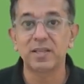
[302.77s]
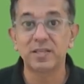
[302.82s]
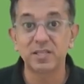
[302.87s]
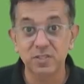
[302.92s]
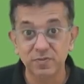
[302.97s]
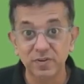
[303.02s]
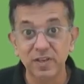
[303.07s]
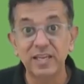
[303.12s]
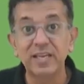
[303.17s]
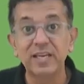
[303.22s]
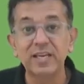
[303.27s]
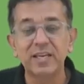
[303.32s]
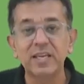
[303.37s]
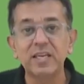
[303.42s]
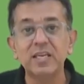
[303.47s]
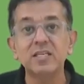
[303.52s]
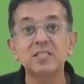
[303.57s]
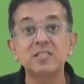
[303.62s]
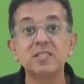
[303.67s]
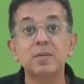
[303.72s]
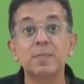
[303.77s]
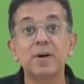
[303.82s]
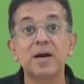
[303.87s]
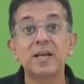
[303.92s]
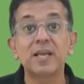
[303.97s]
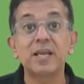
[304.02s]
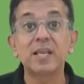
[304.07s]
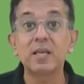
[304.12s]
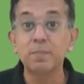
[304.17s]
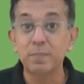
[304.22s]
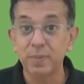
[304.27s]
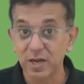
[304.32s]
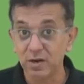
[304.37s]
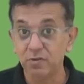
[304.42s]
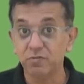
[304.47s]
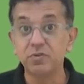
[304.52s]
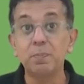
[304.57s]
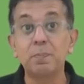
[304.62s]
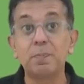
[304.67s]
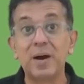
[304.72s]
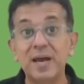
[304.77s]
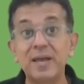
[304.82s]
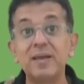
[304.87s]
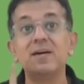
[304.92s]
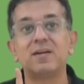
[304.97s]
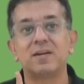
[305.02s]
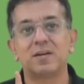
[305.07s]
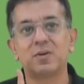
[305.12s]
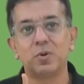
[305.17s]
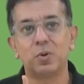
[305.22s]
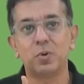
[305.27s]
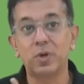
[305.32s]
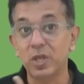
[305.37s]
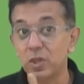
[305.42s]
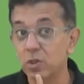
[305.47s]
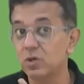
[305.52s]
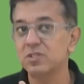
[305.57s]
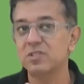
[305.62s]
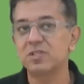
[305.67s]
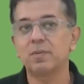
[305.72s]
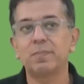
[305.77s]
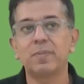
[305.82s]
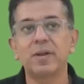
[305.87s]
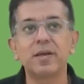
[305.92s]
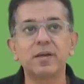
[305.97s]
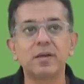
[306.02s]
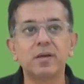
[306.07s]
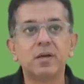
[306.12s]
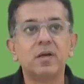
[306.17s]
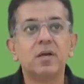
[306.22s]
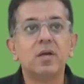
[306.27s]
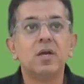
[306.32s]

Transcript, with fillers: This will increase the bargaining power of the buyer. Okay, not supplier.